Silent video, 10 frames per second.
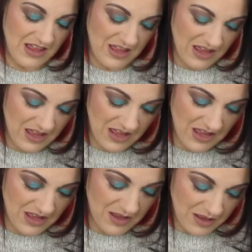
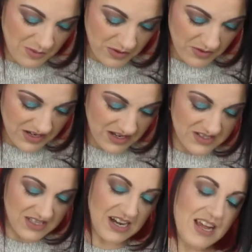We were down
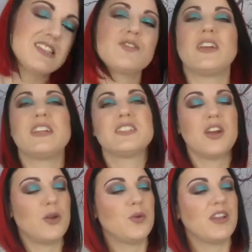to the last three.
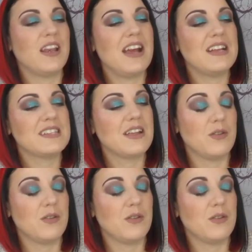So the last